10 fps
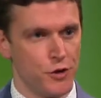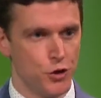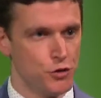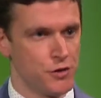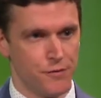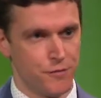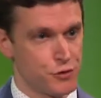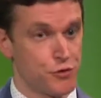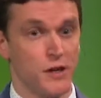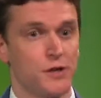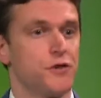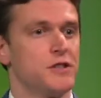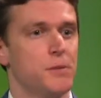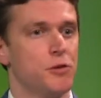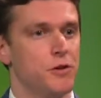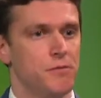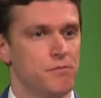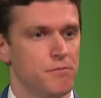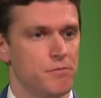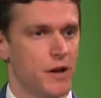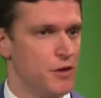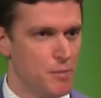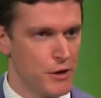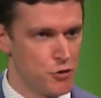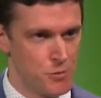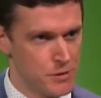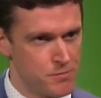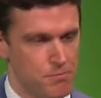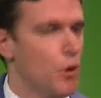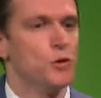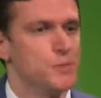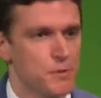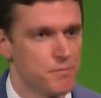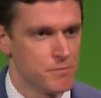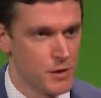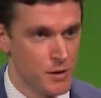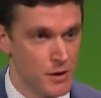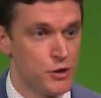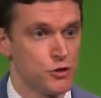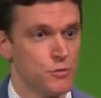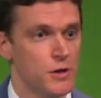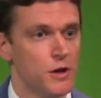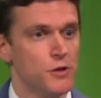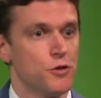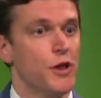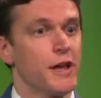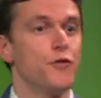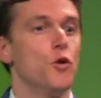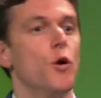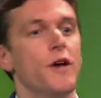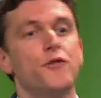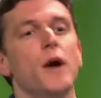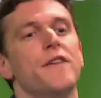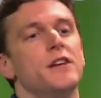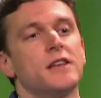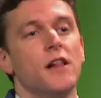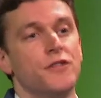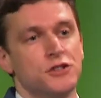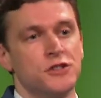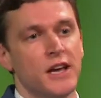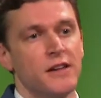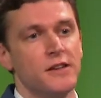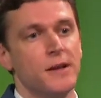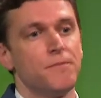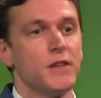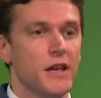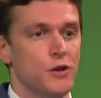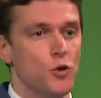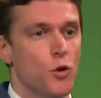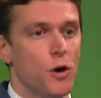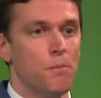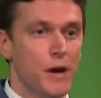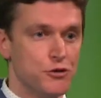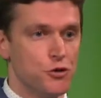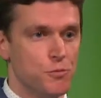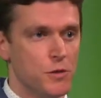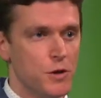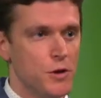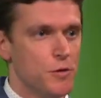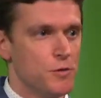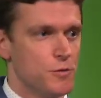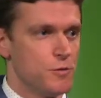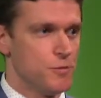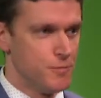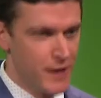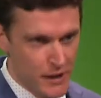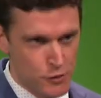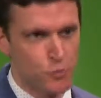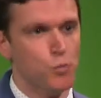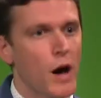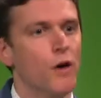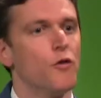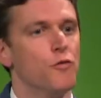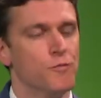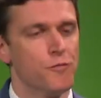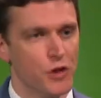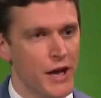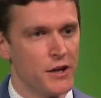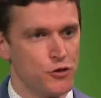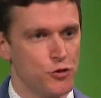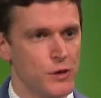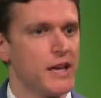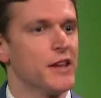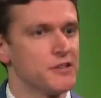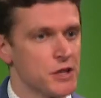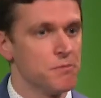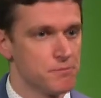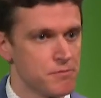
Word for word: the use of screens, for example, in, in the bedroom has always been a, uh, an issue. So like if you, if you have a television set in your bedroom, that is well related to getting less sleep,